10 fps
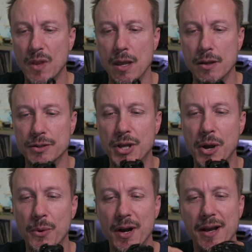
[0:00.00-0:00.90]

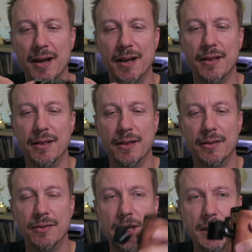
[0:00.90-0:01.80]
So
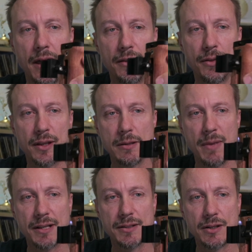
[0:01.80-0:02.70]
the thing that
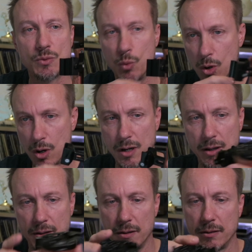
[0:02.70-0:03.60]
makes this work,
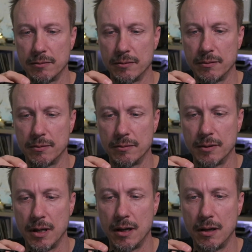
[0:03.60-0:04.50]

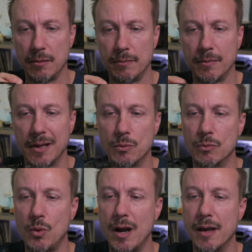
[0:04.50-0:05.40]
and
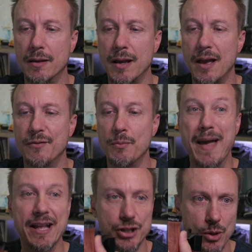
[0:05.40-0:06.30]
why I have a
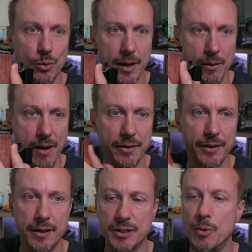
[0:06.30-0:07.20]
magic rig rather
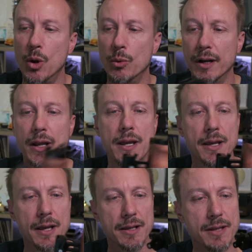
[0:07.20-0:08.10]
than a small rig,
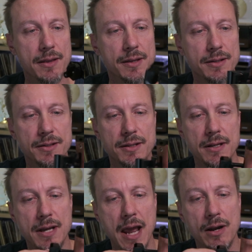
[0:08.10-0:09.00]
is this is a
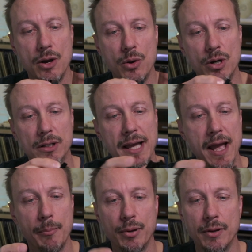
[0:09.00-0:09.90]
NATO
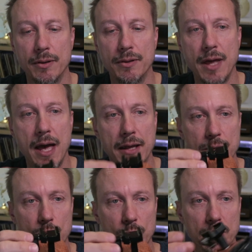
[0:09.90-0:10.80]
clamp that
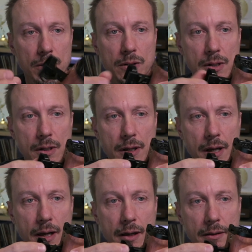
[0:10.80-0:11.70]
will
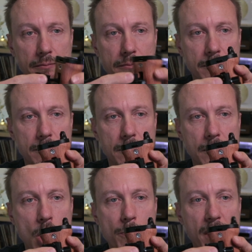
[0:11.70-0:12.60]

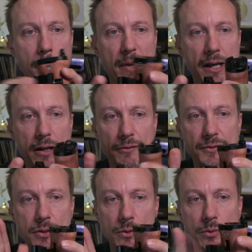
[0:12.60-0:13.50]
open up big enough
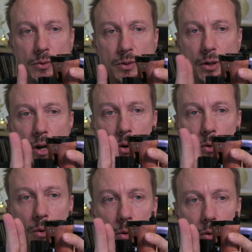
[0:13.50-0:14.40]
to go
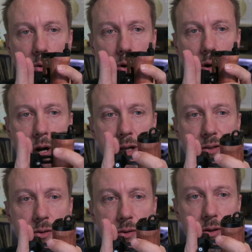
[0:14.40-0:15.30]
onto the